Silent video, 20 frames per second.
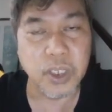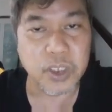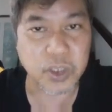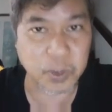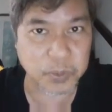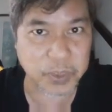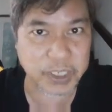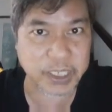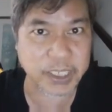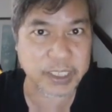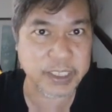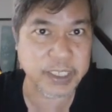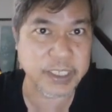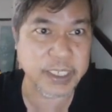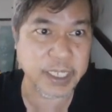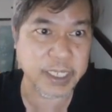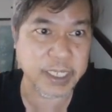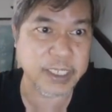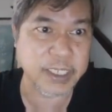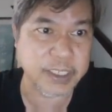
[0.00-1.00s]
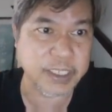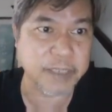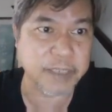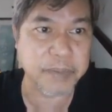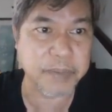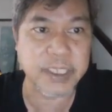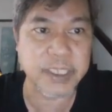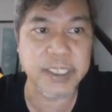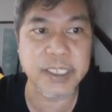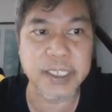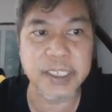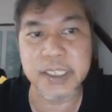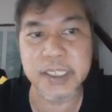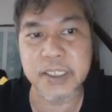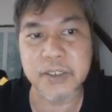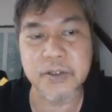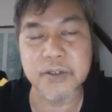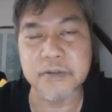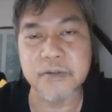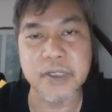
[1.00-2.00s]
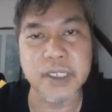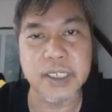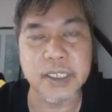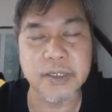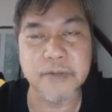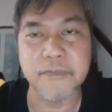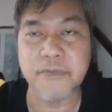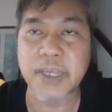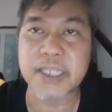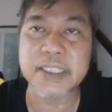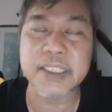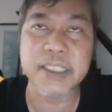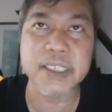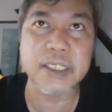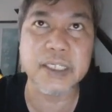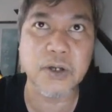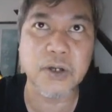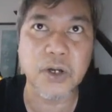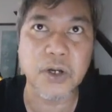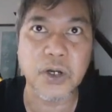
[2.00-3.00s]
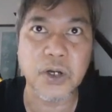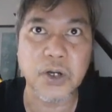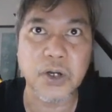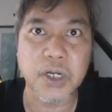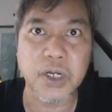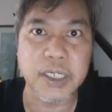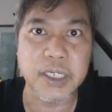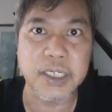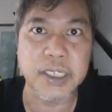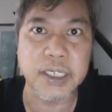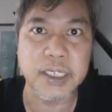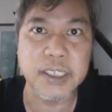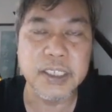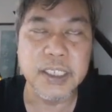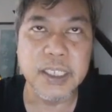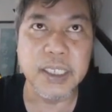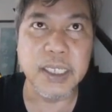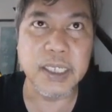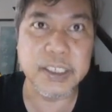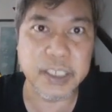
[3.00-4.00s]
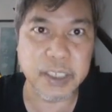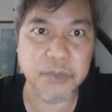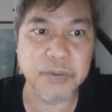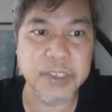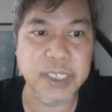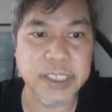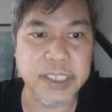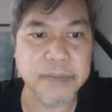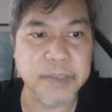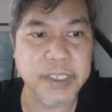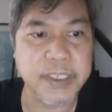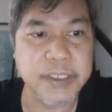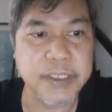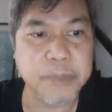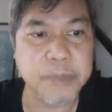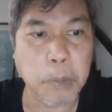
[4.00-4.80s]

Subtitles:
complicated than a typical a vector or a SQL database.